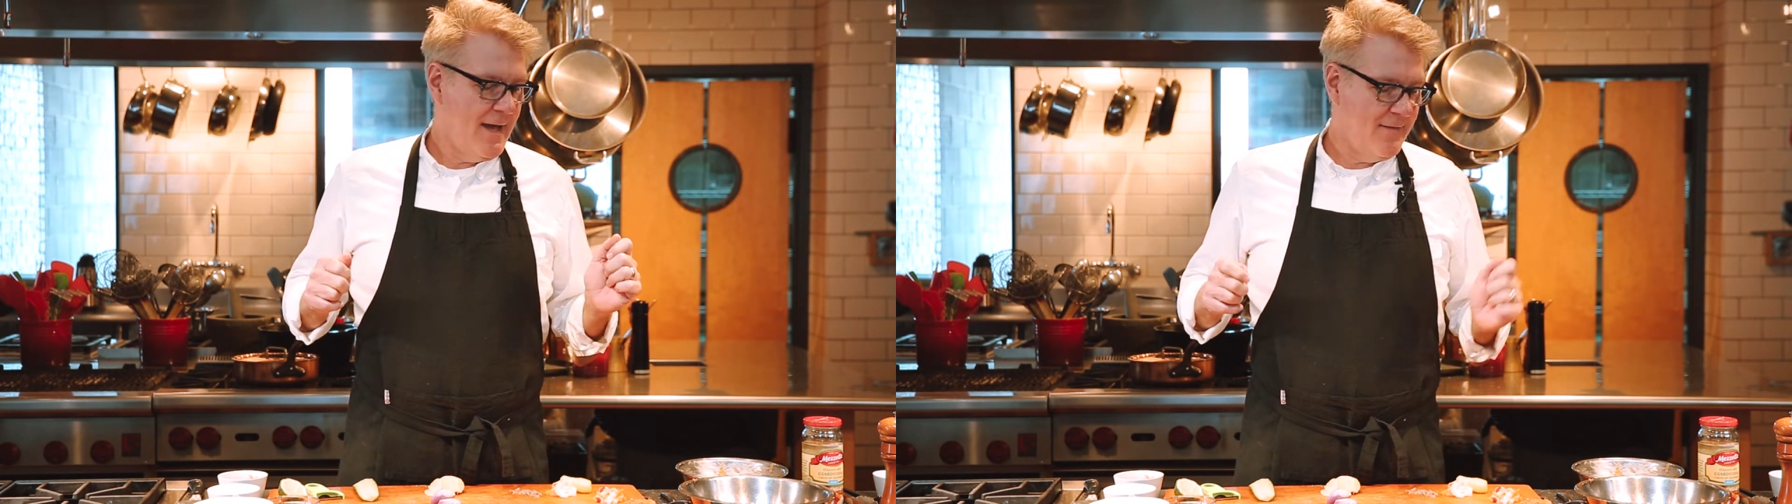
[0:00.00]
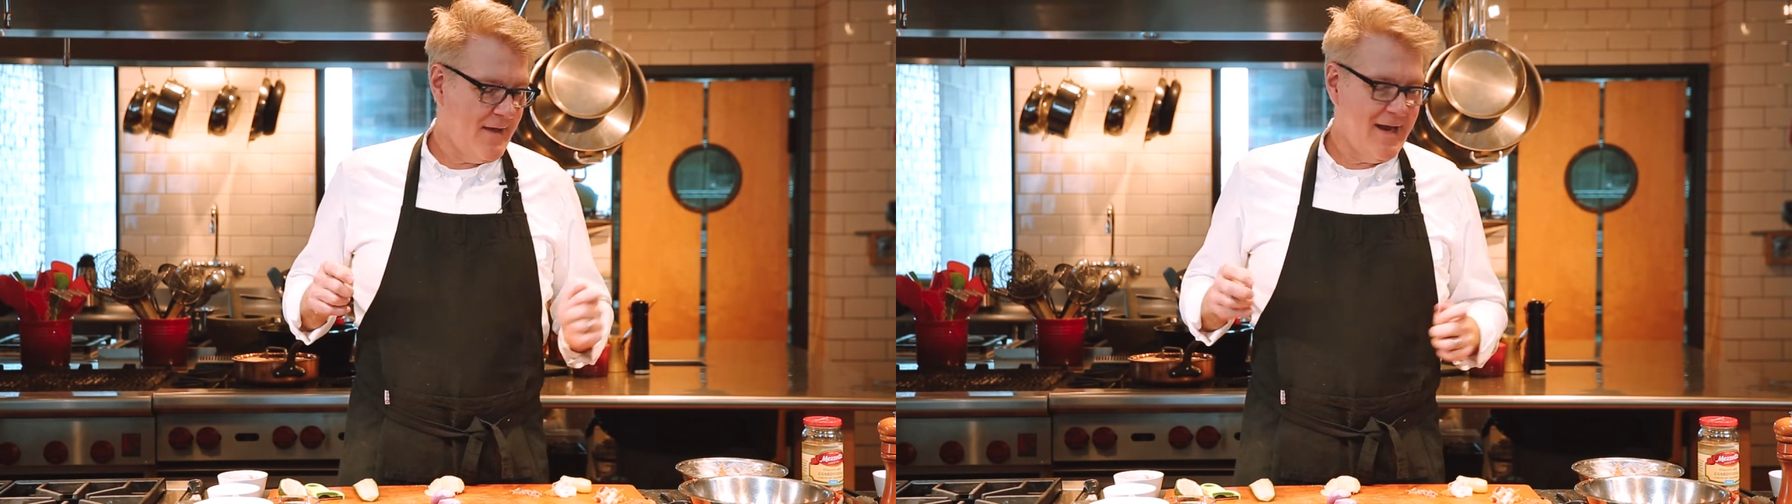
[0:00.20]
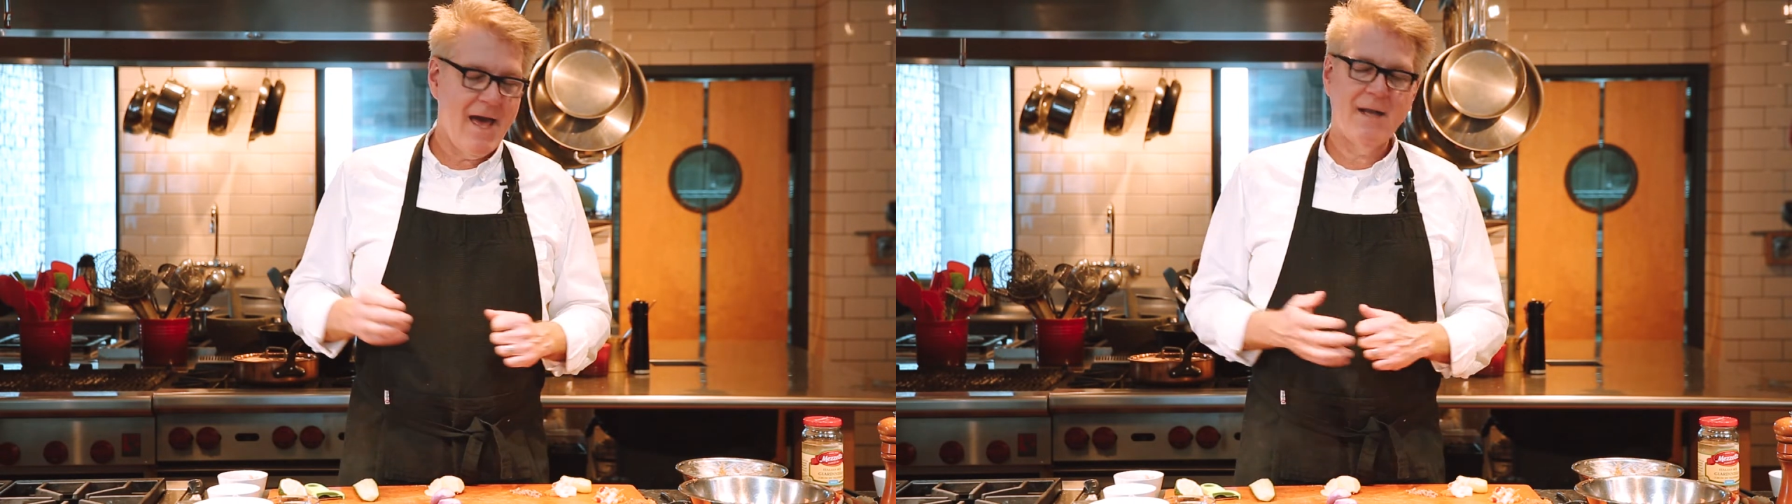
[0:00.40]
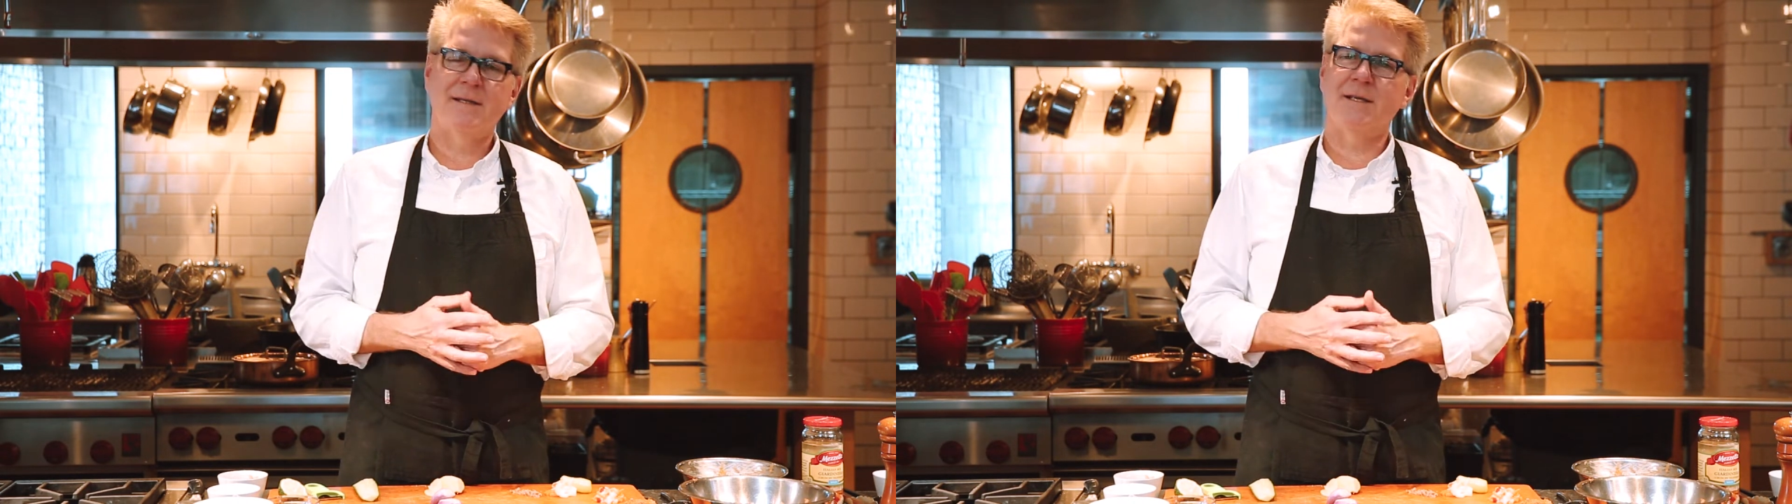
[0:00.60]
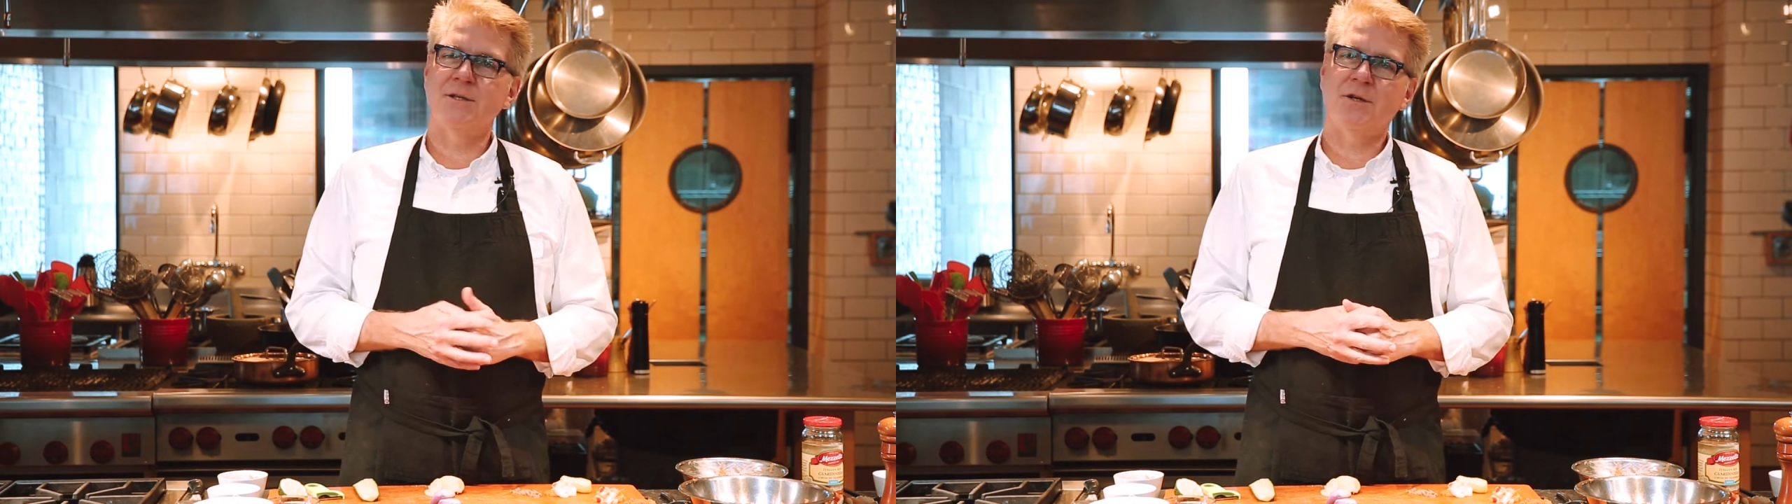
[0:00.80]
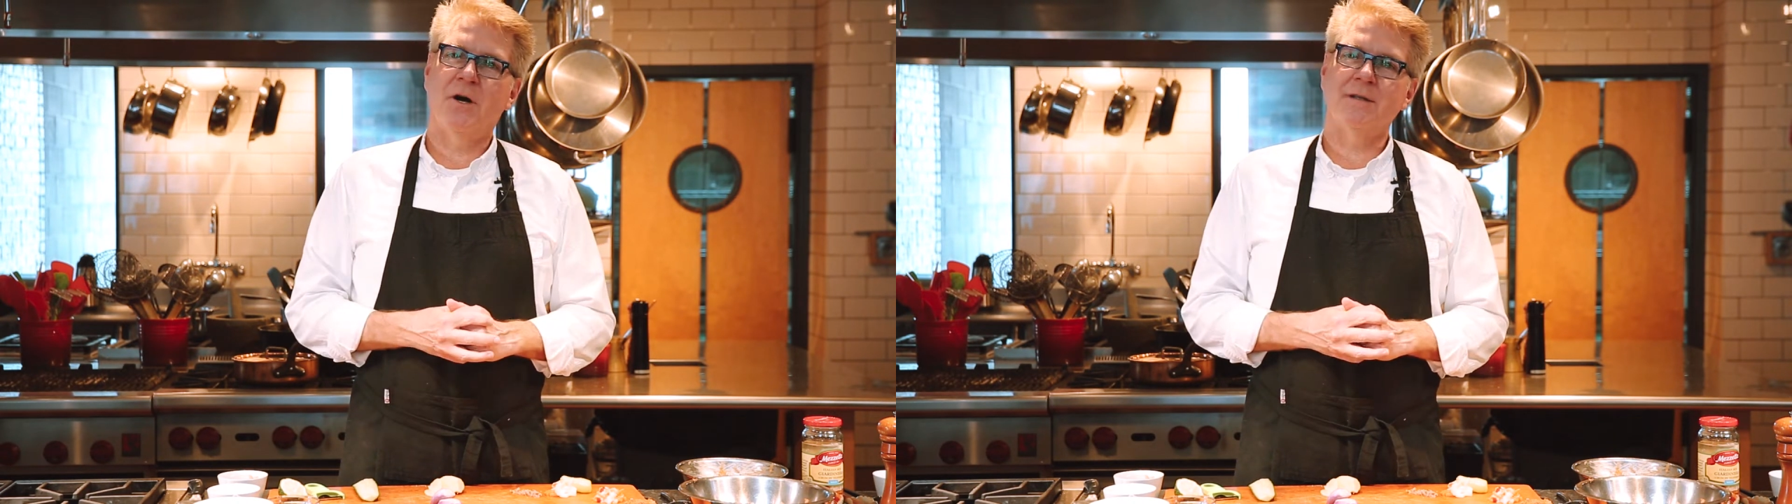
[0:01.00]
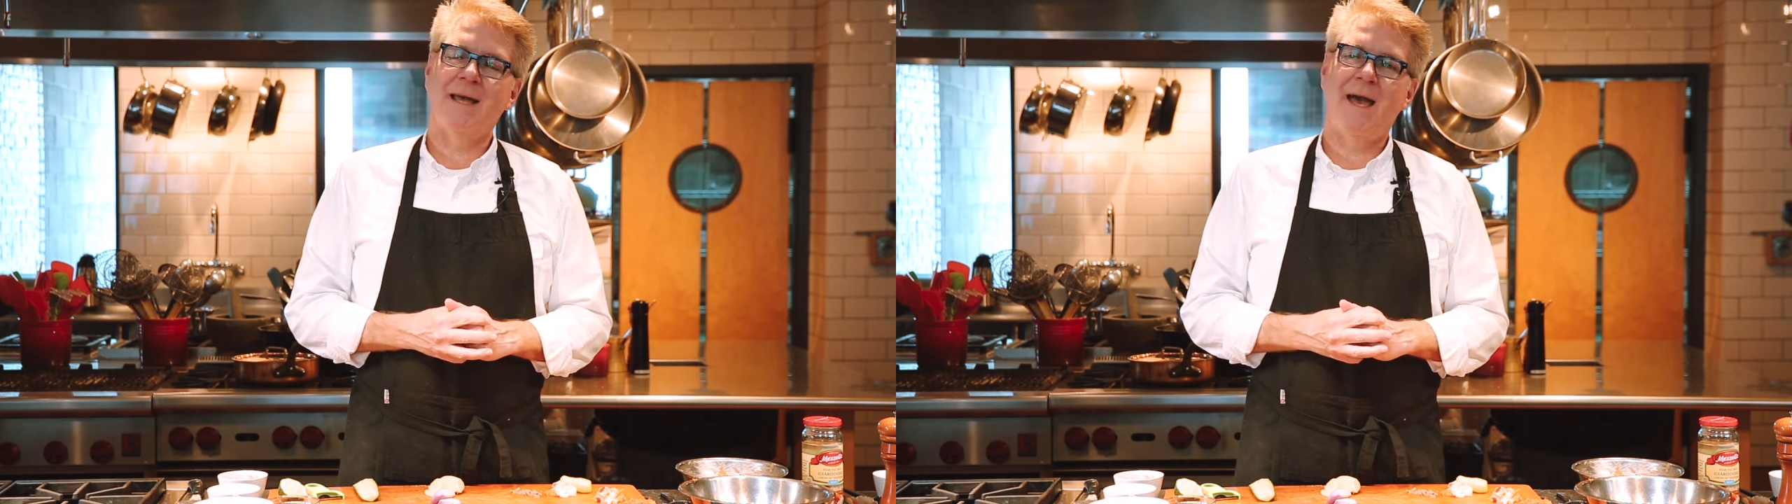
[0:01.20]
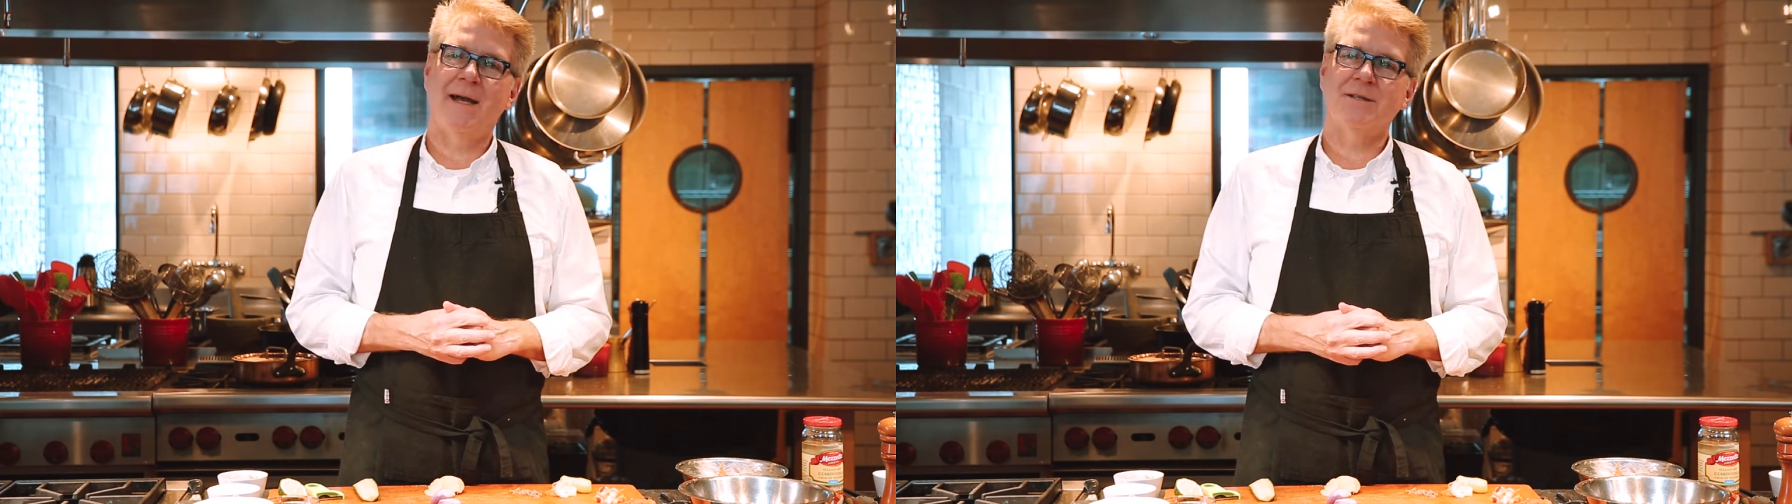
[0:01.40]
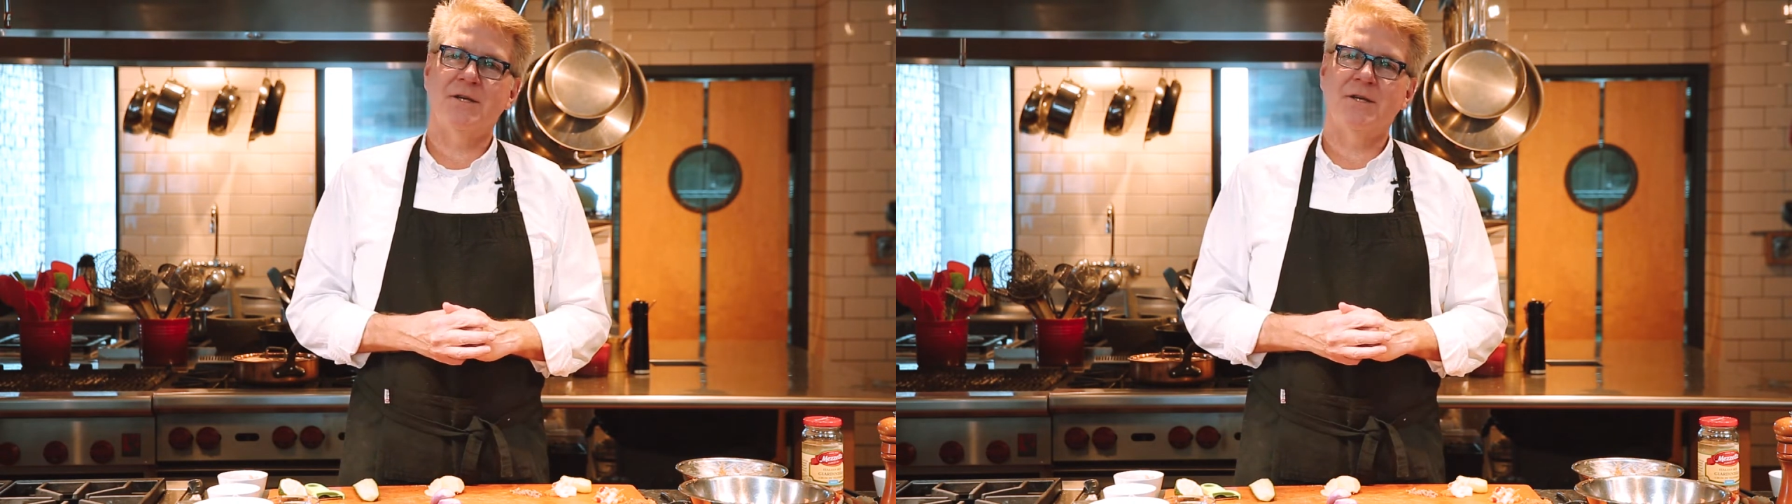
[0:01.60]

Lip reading: and they had a dish called hack